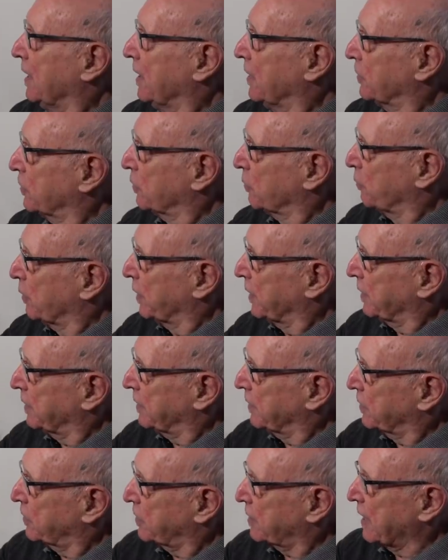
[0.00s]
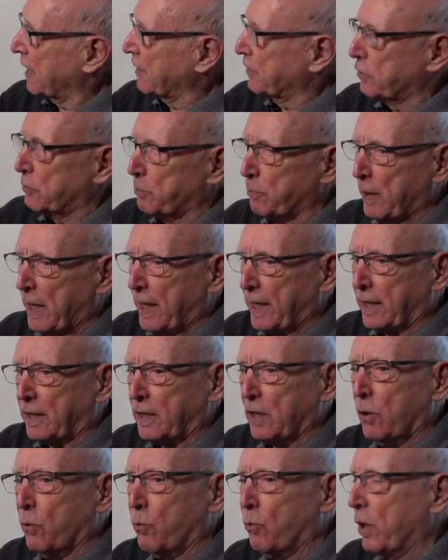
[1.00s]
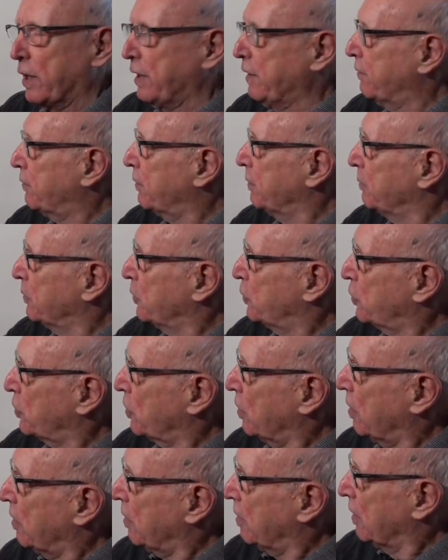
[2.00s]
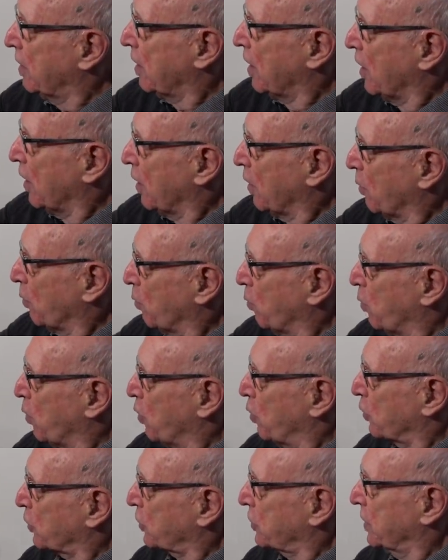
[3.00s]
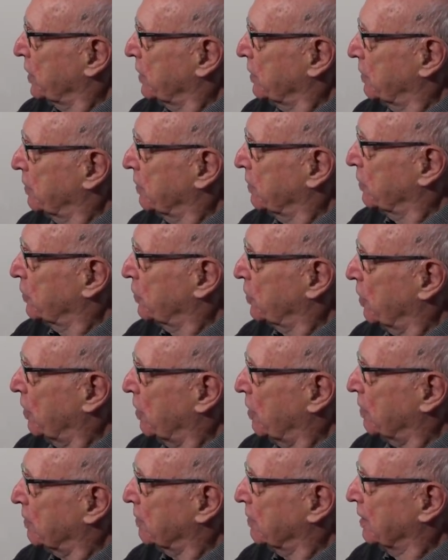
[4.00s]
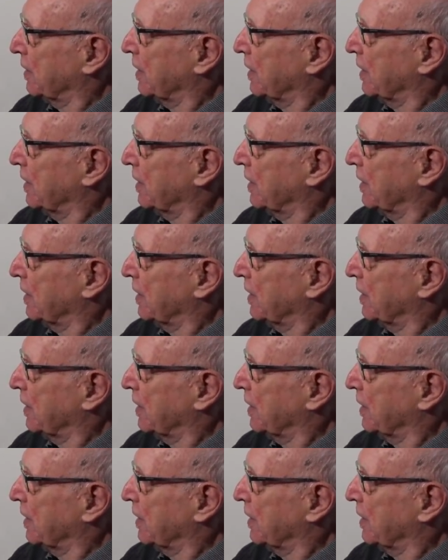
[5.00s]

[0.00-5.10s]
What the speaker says: is the way that he stands back away from the shot, walks into the shot.